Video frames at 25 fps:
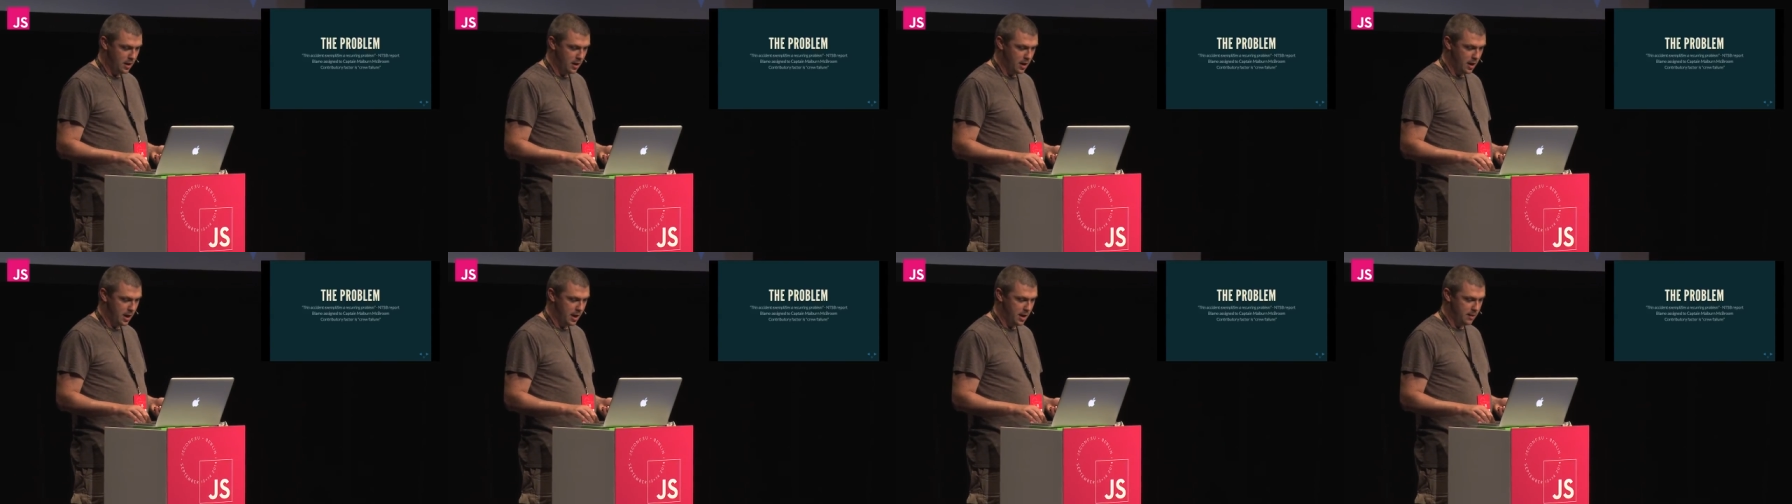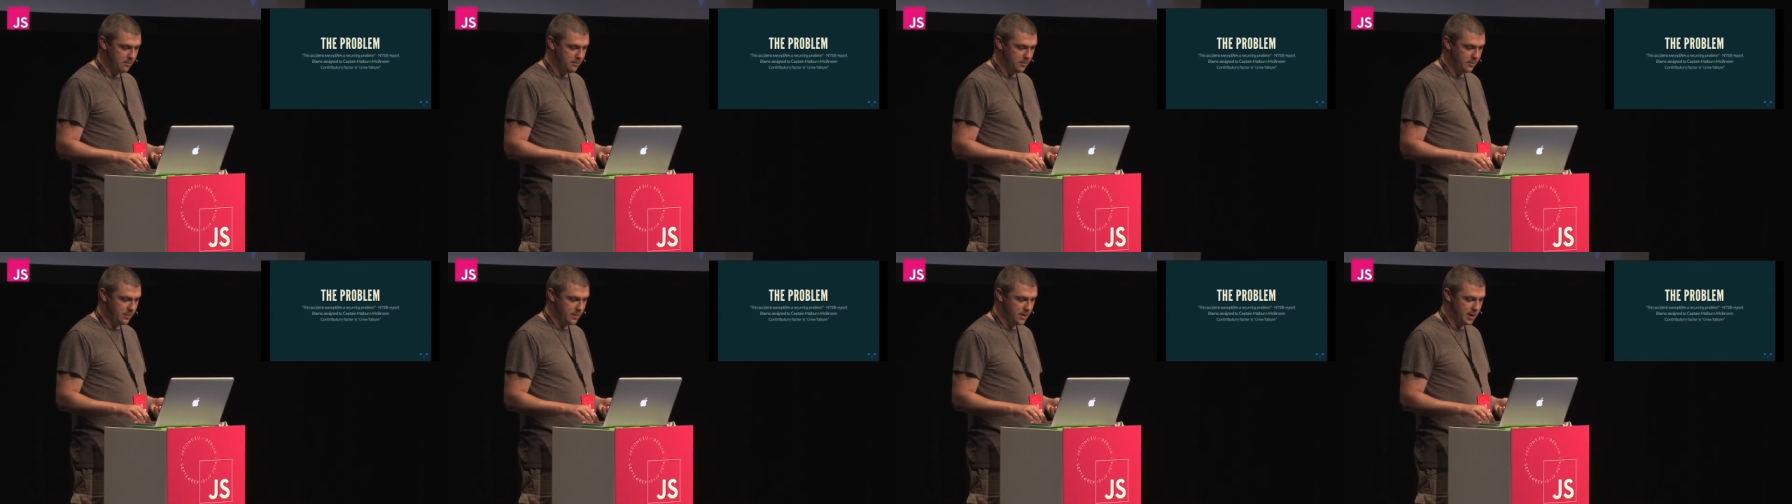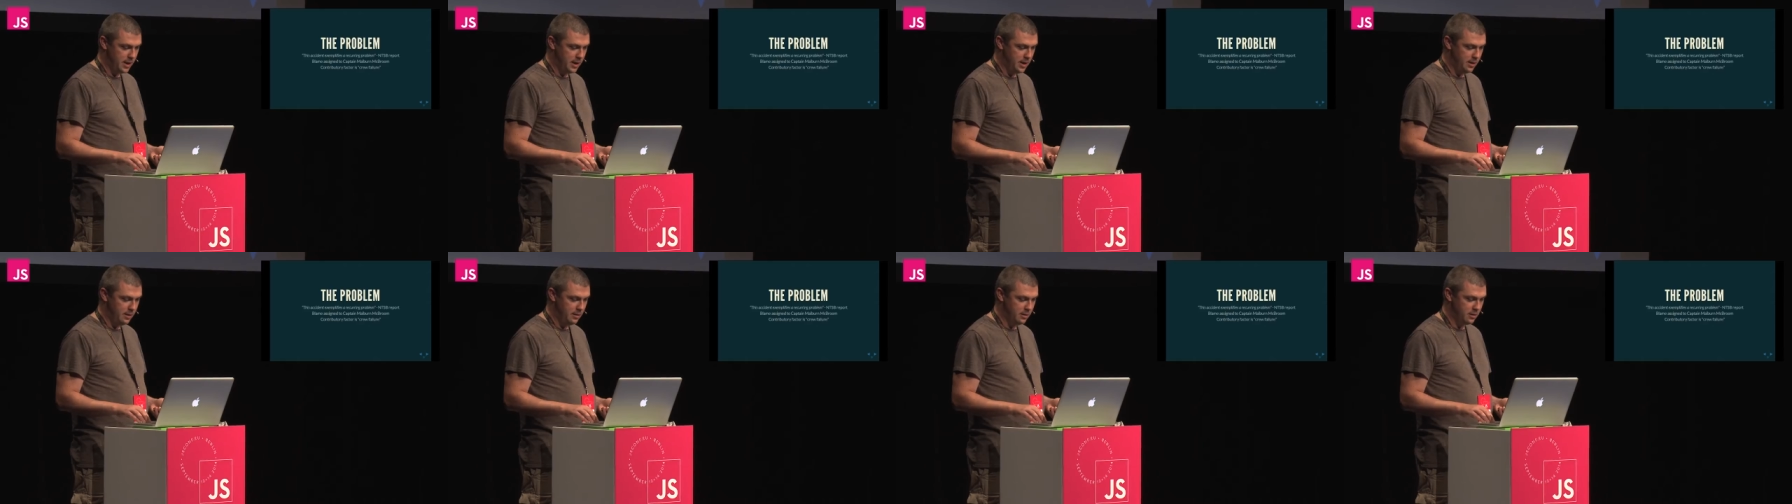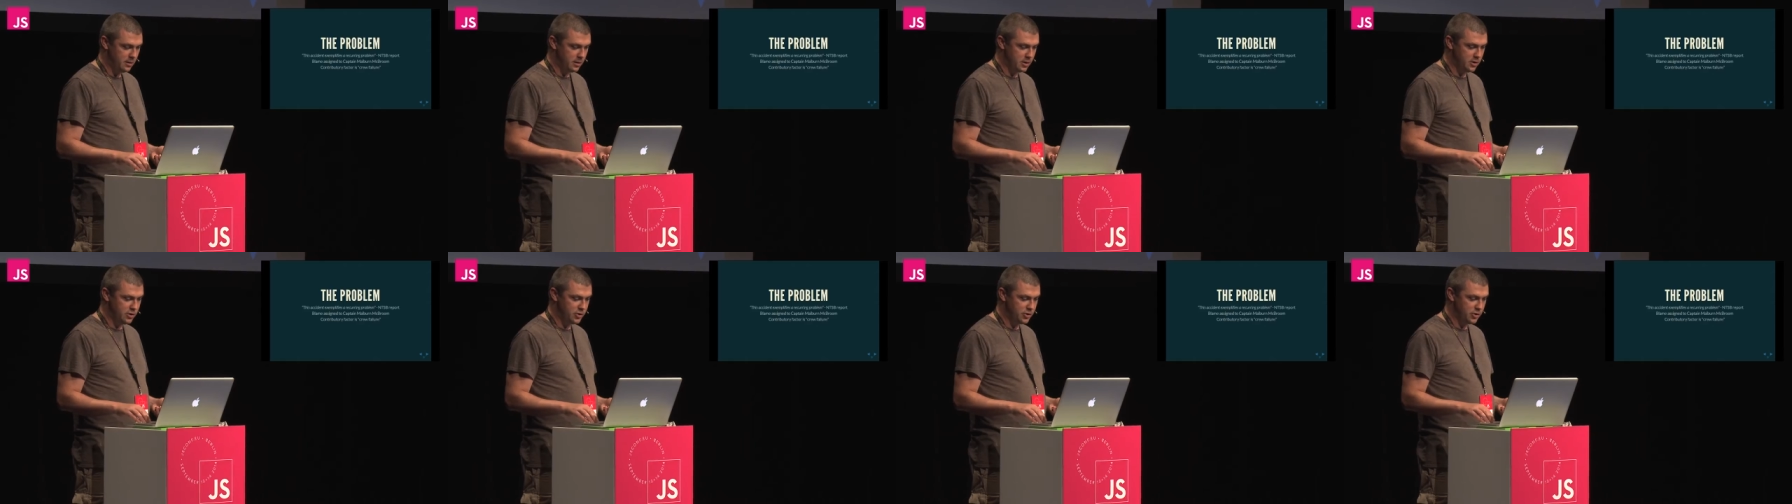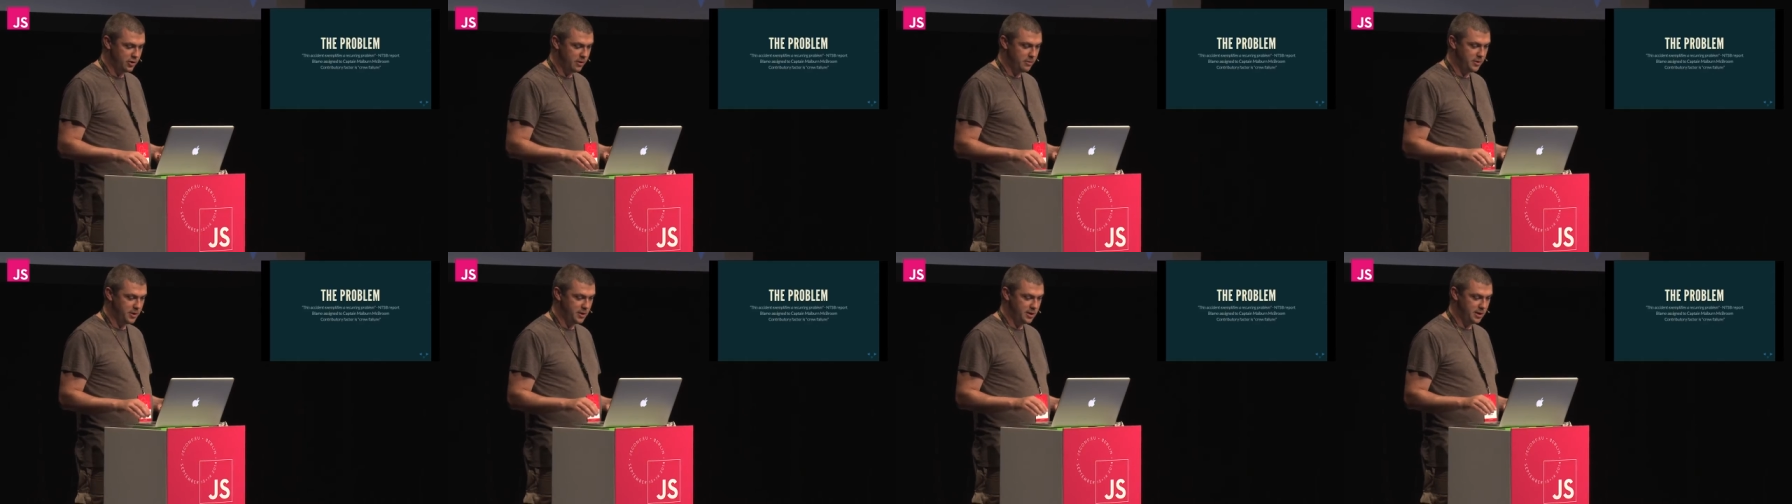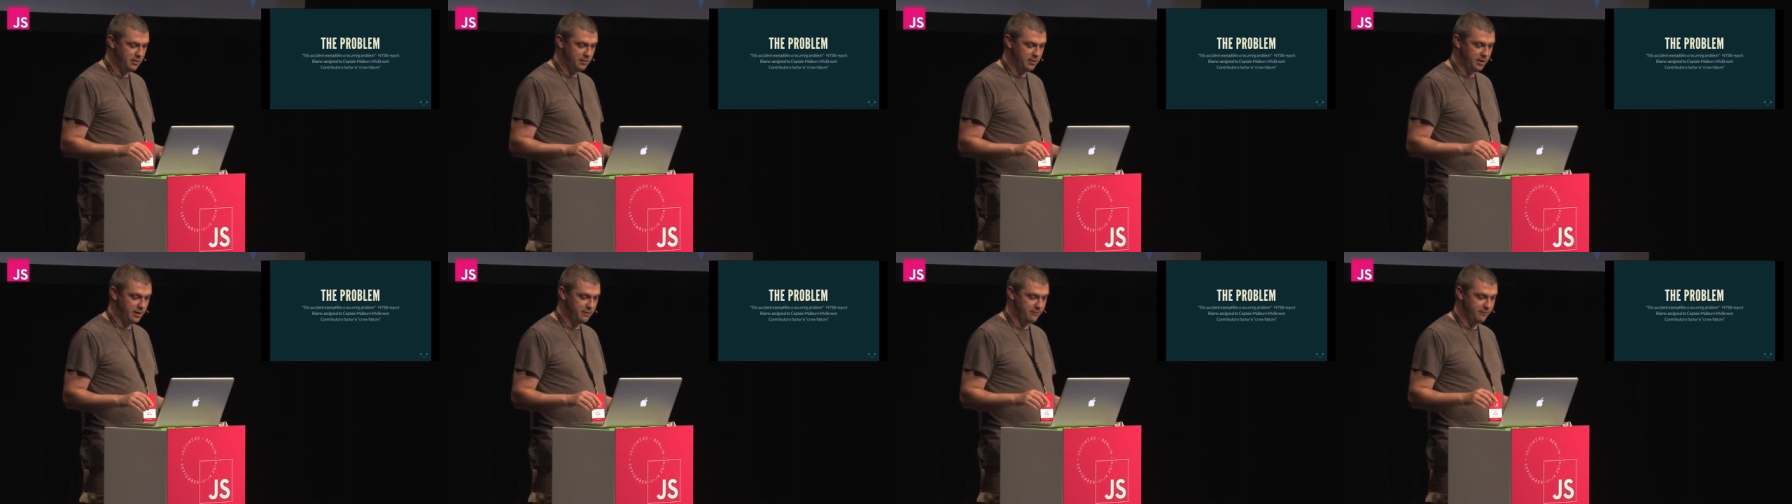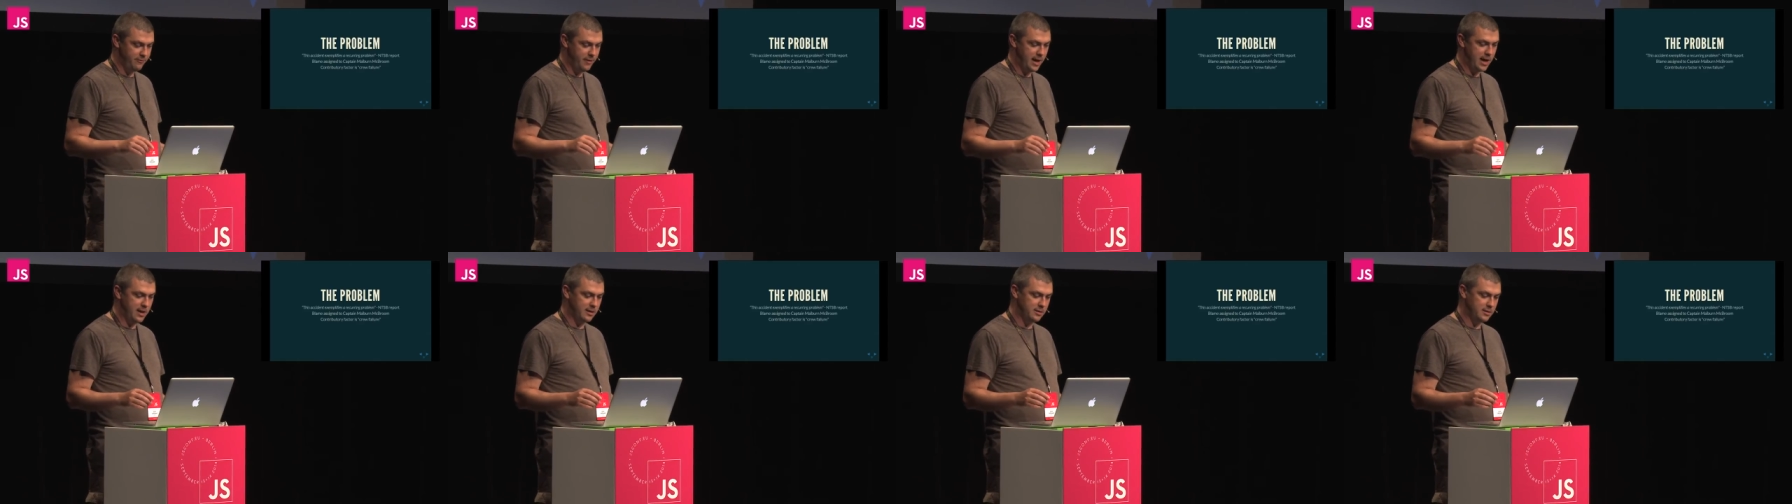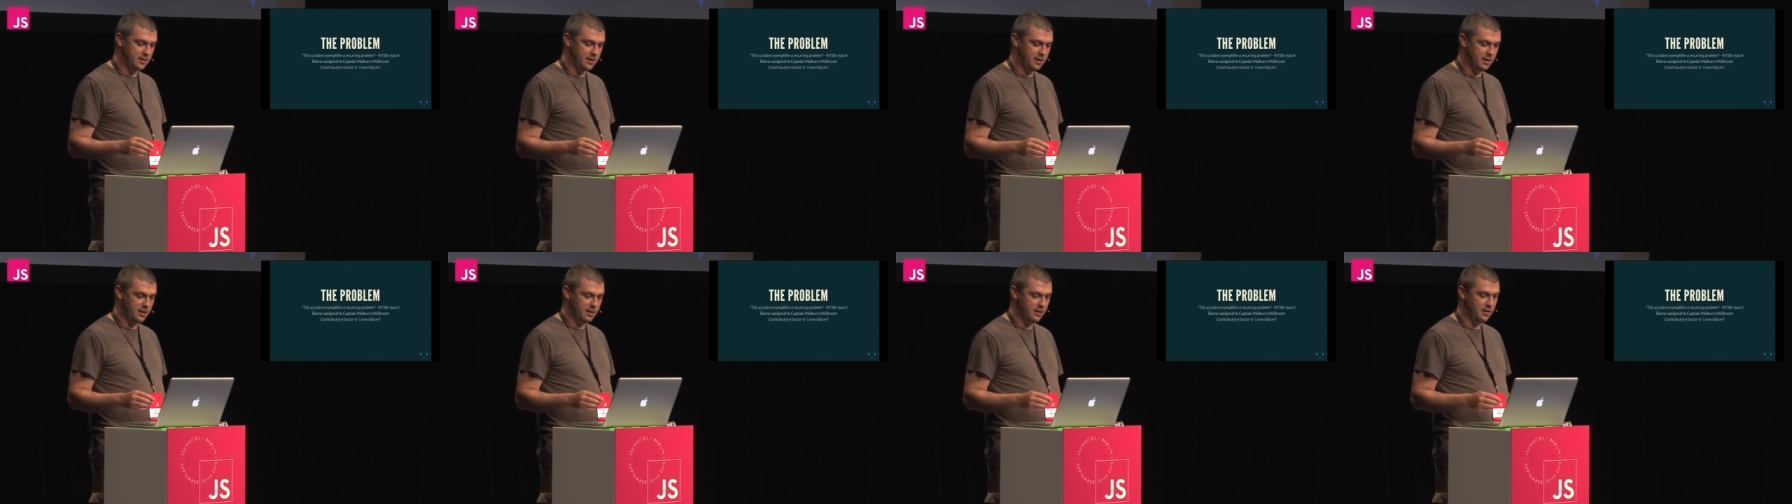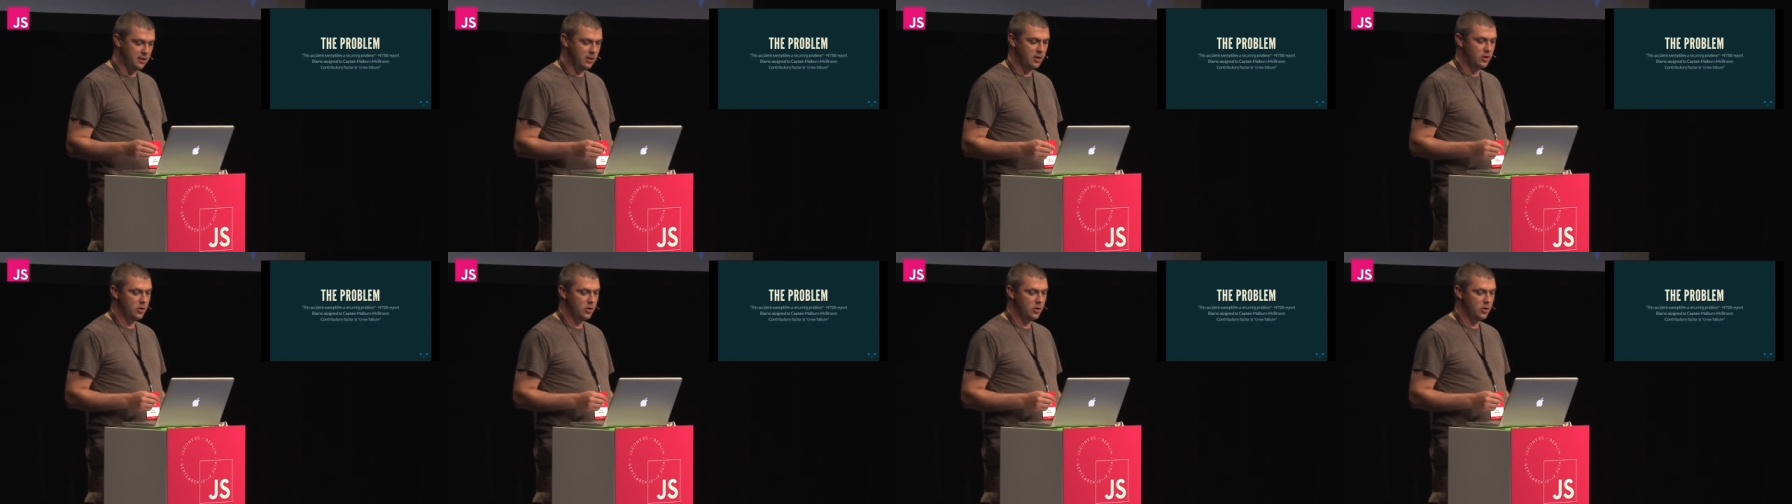Um, the contributing factor